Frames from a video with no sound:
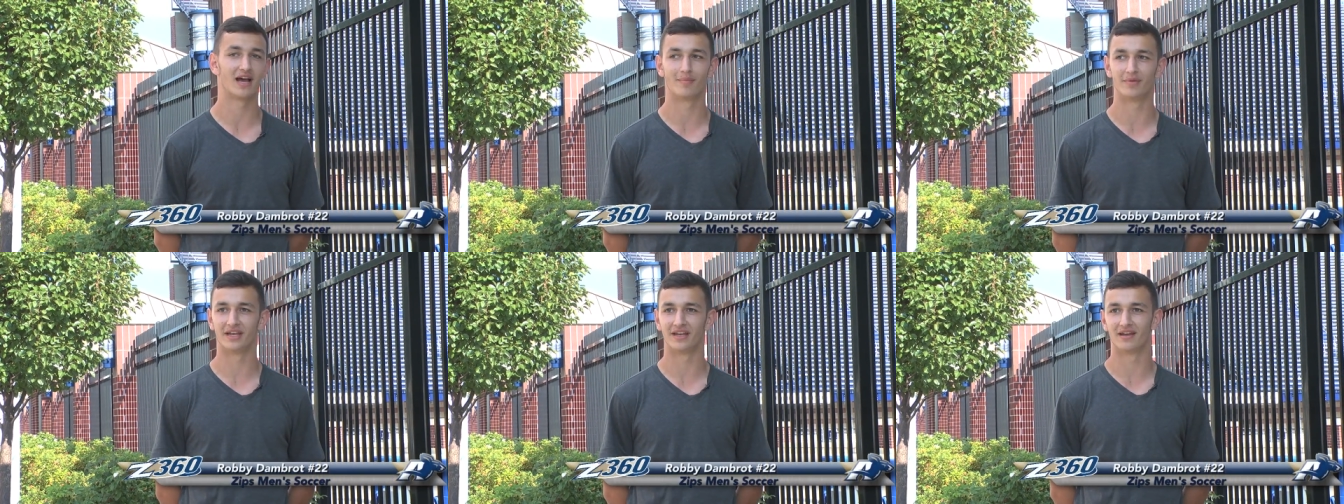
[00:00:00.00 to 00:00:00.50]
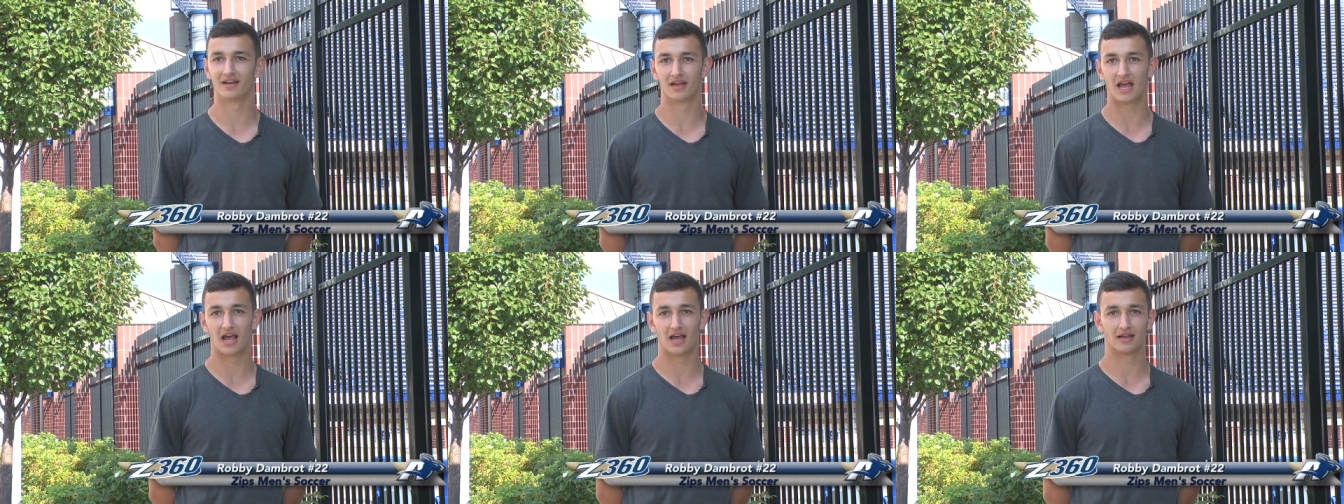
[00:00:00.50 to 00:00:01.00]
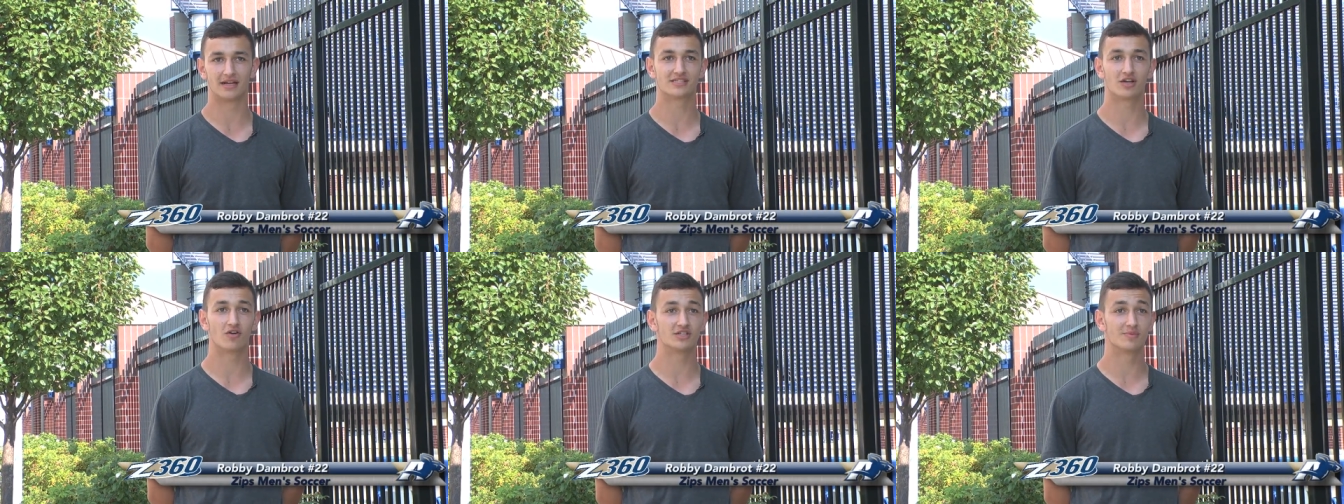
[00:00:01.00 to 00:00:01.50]
I mean, it's
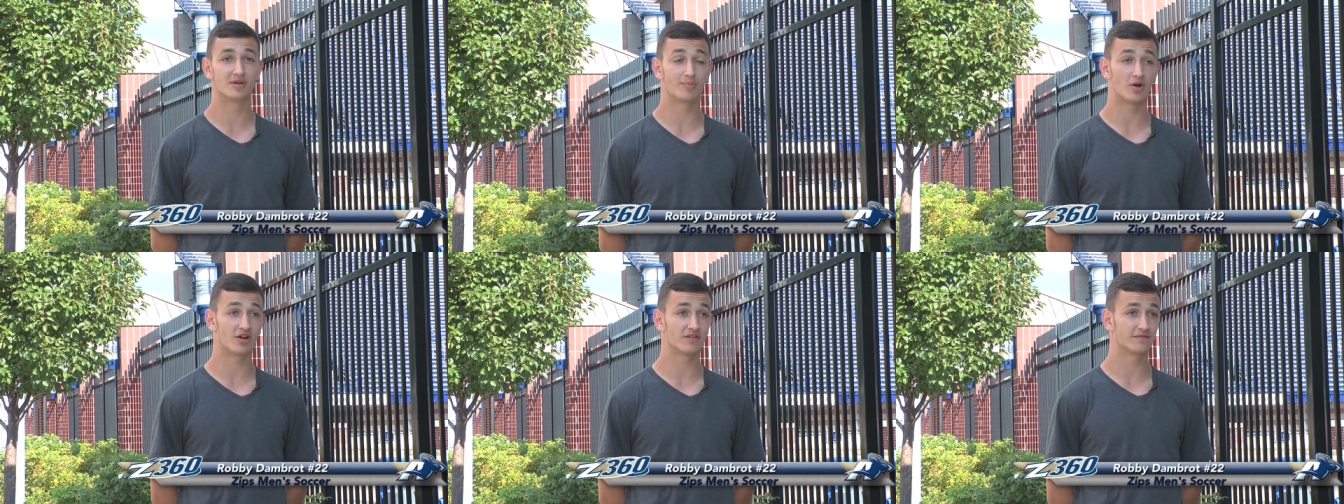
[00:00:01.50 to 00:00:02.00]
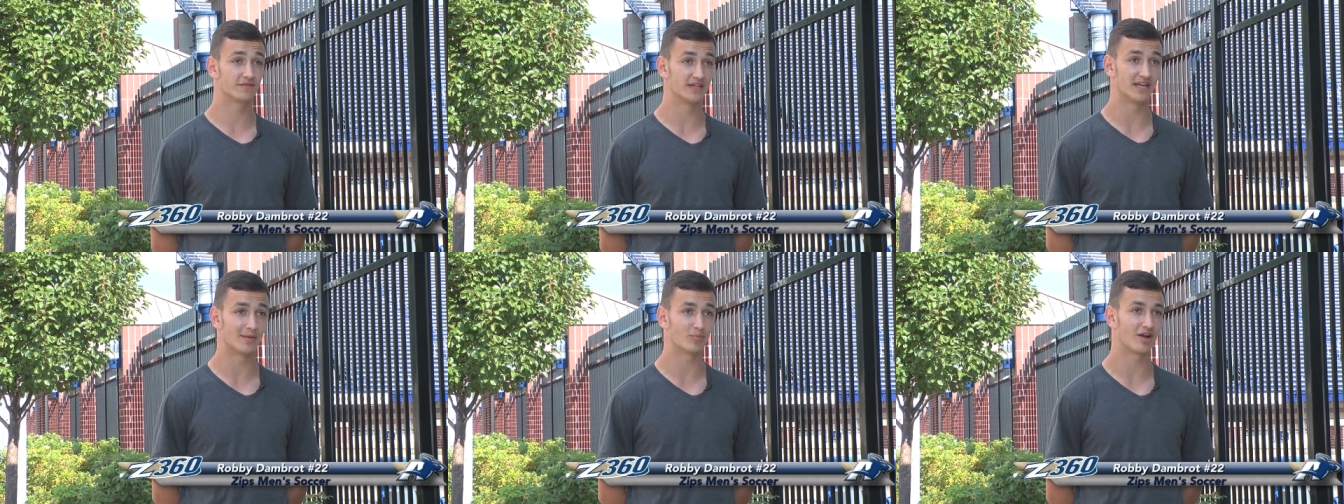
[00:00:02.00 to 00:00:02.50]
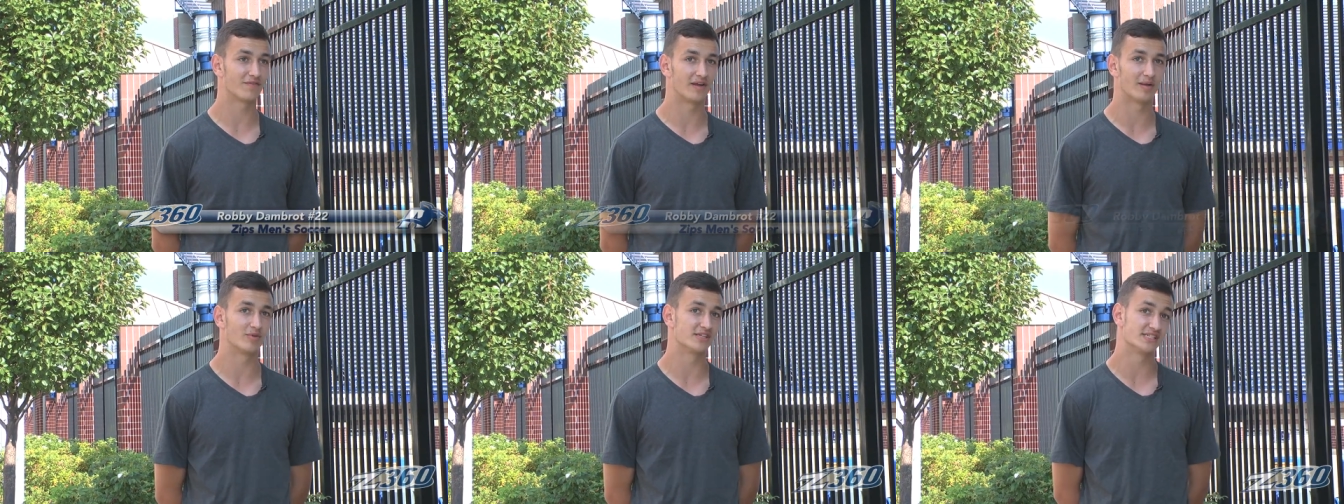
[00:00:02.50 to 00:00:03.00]
always been a part of the Dambrot
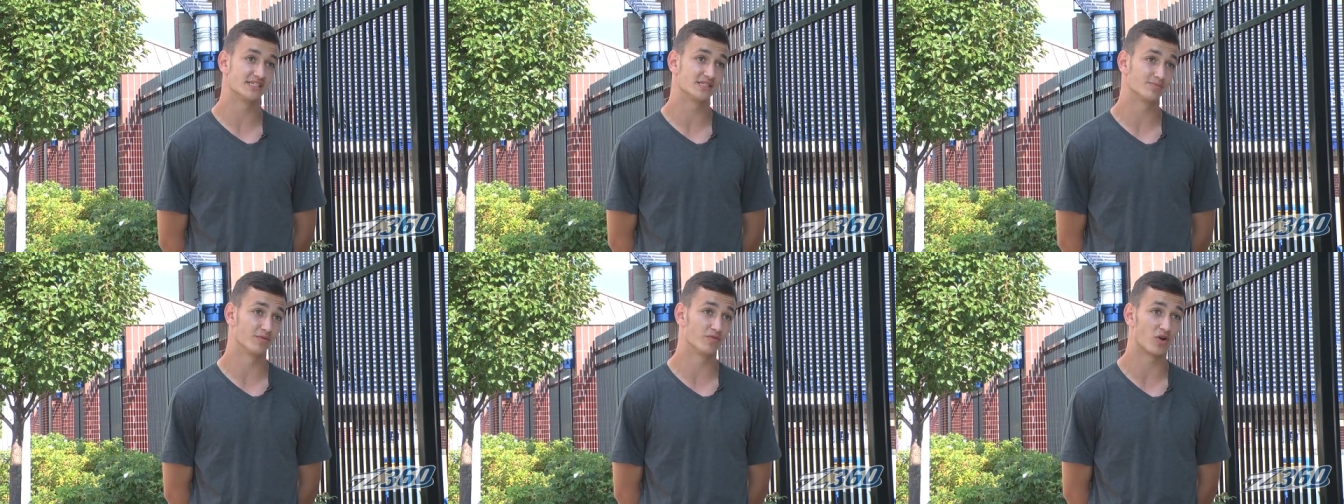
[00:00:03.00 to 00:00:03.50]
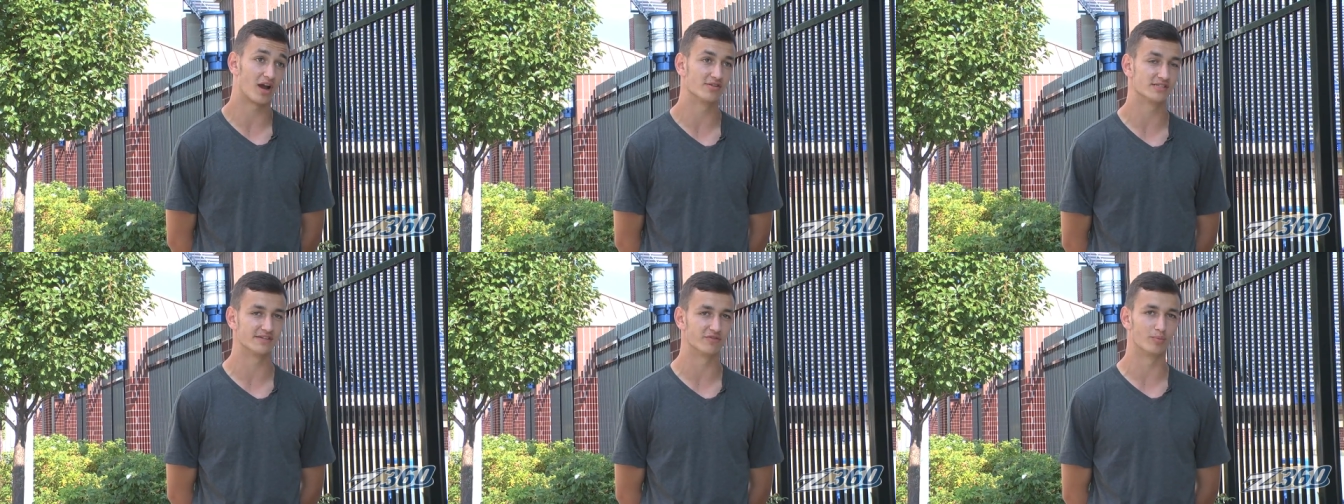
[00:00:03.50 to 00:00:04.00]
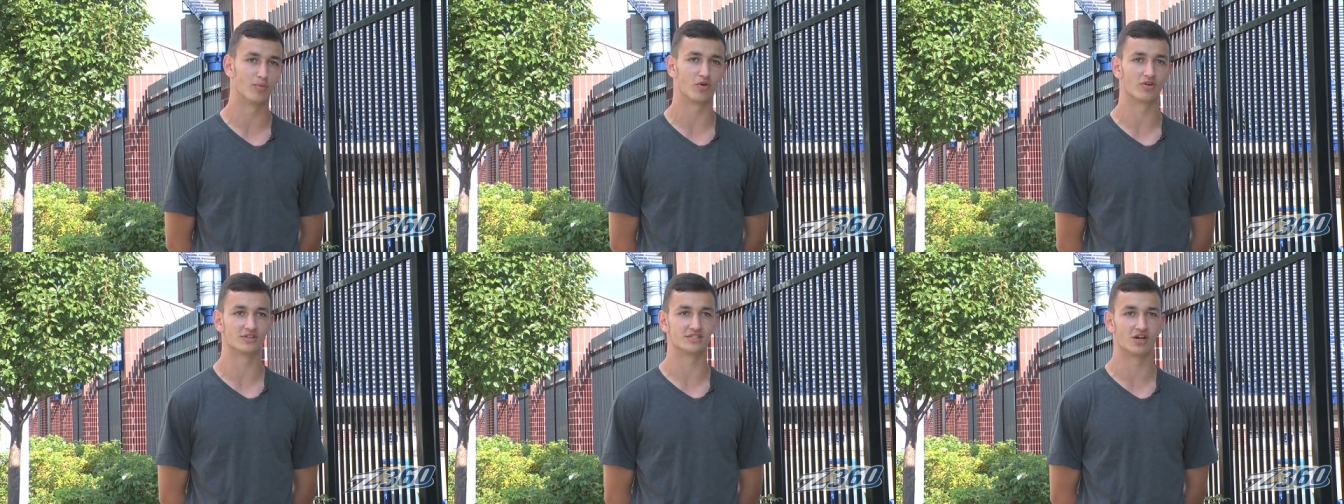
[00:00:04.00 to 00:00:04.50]
family since before I was even
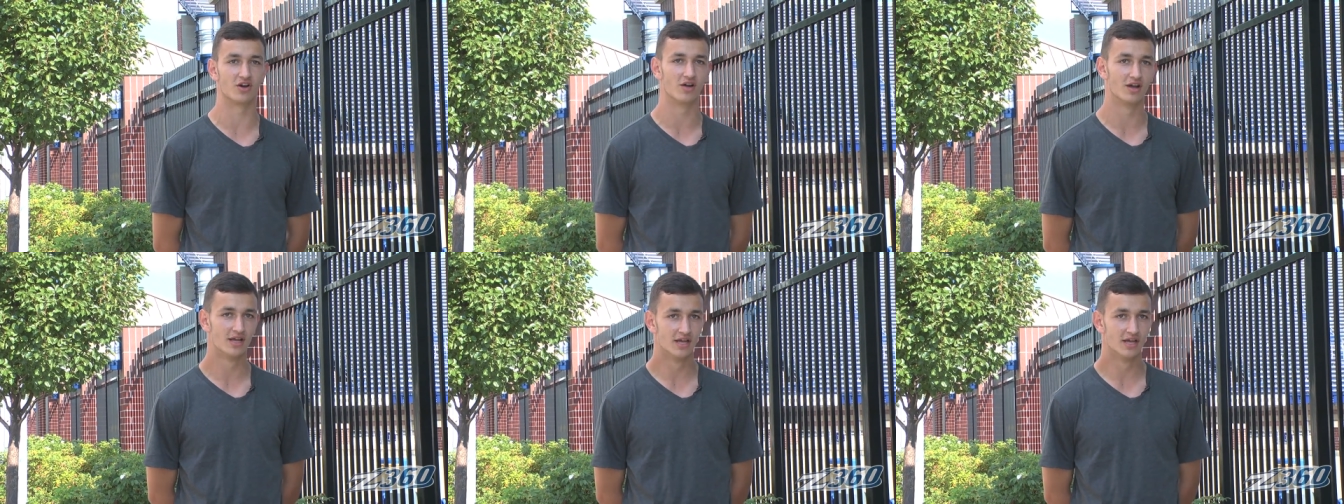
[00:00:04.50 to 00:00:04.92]
born, so